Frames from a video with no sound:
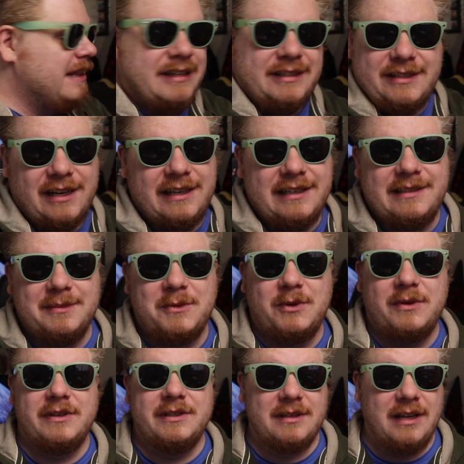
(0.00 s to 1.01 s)
There's already
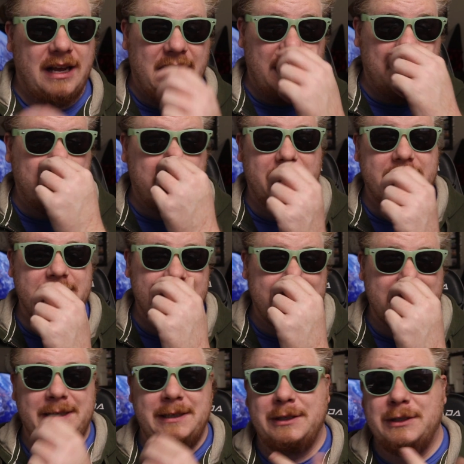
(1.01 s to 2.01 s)
some
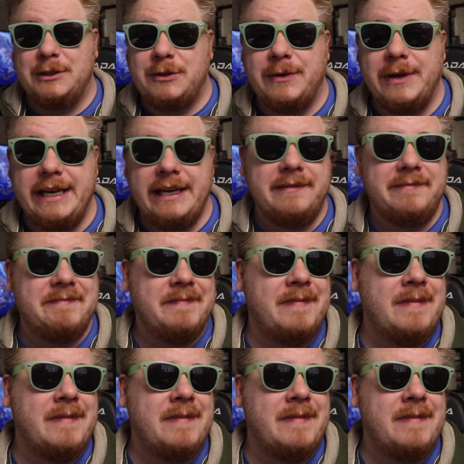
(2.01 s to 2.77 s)
presents under the tree,